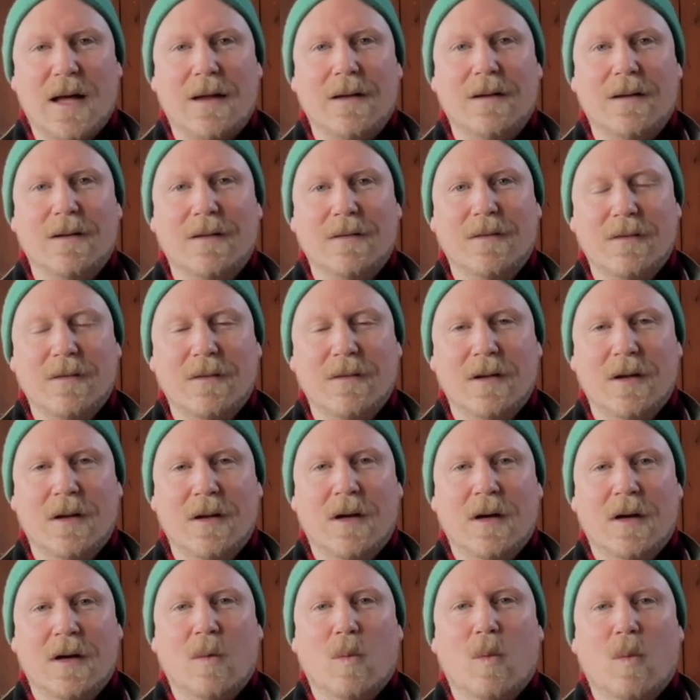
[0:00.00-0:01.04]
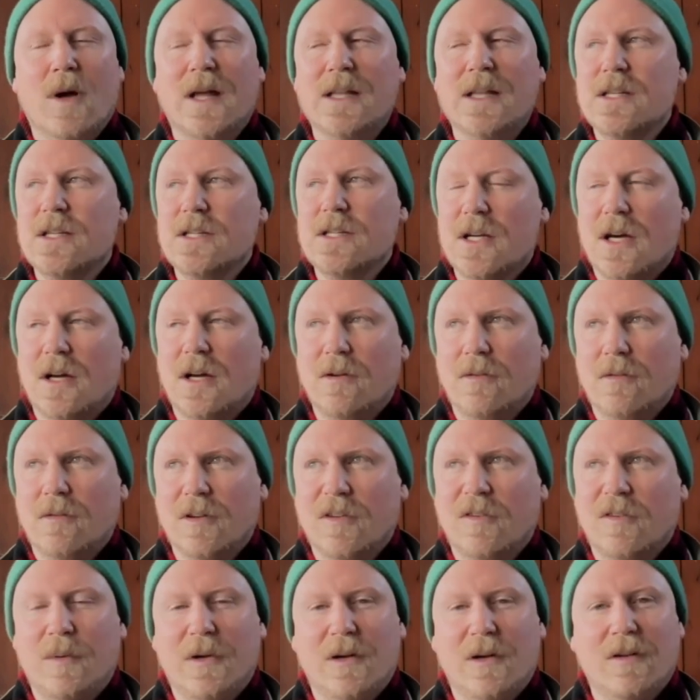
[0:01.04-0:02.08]
balance. When to turn your
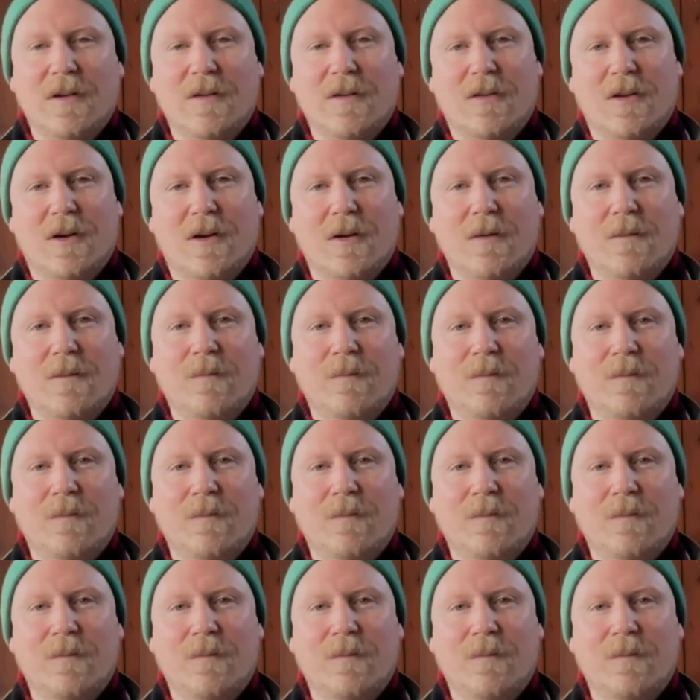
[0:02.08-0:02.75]
experience on